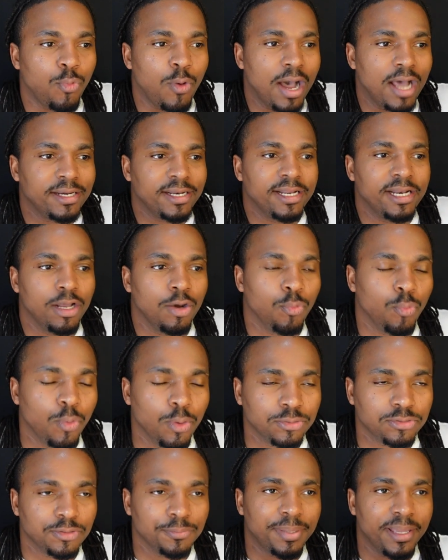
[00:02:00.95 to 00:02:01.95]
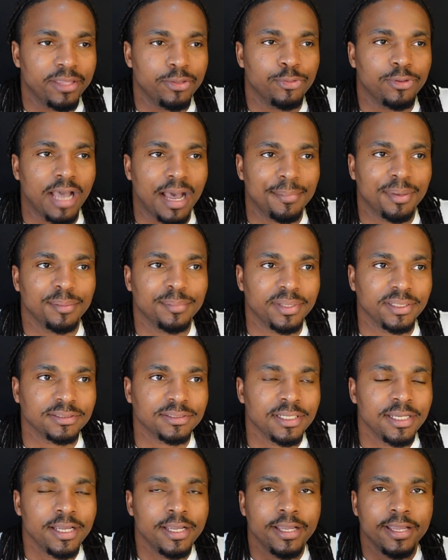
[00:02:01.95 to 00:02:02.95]
why they don't want to pay you
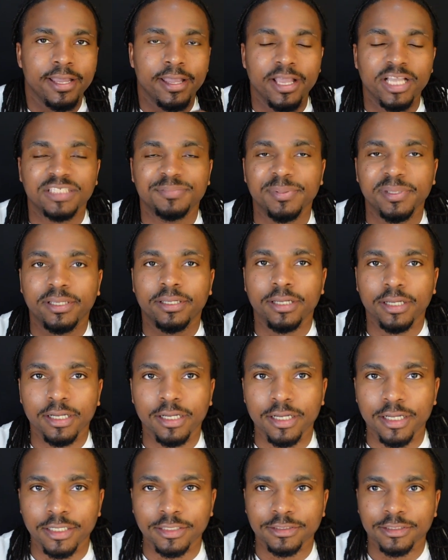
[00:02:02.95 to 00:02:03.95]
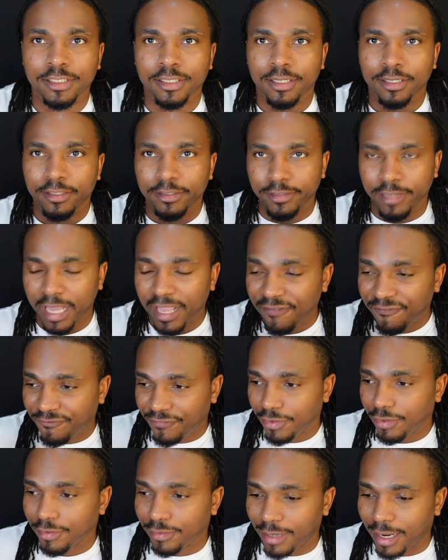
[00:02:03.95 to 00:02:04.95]
compliments is because they
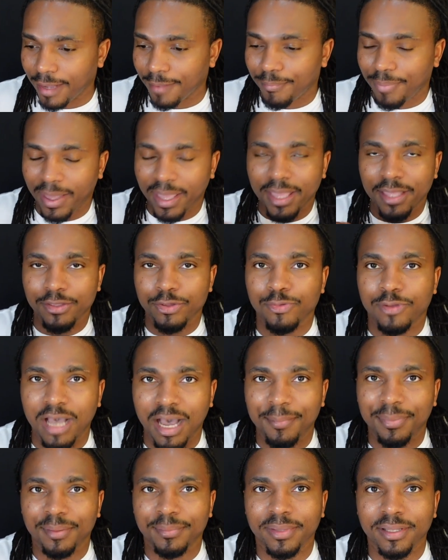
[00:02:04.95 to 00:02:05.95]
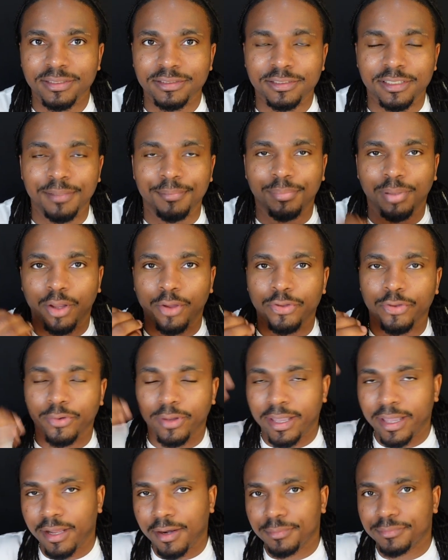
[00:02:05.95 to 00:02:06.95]
feel like paying you compliments could blow your
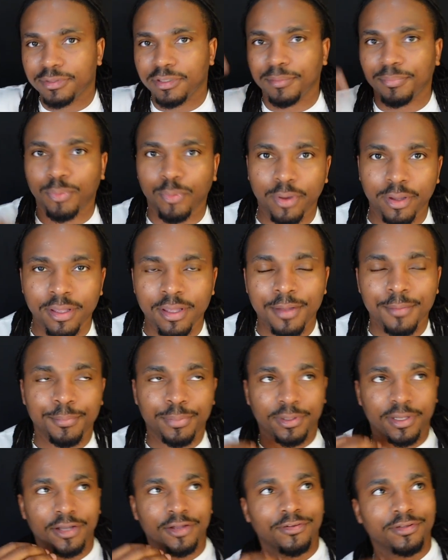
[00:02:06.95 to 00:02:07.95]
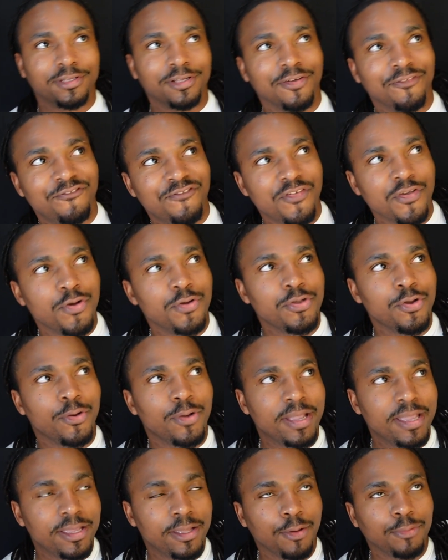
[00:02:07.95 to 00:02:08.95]
head up to the point, it could fill
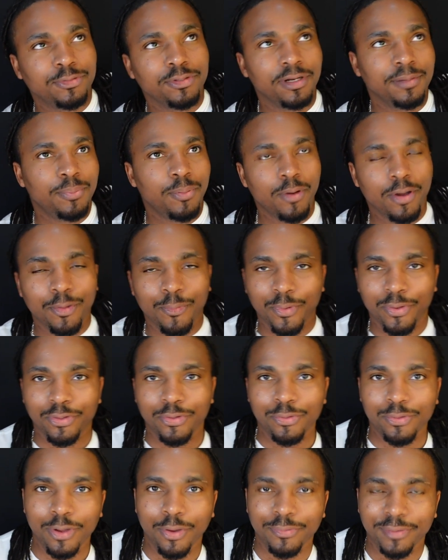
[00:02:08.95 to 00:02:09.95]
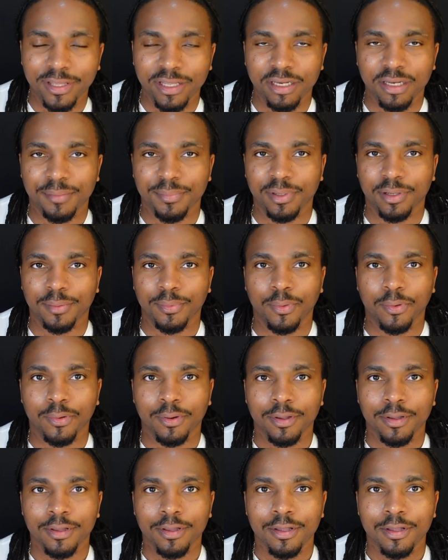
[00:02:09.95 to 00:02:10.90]
your ego to the point where you don't need them anymore,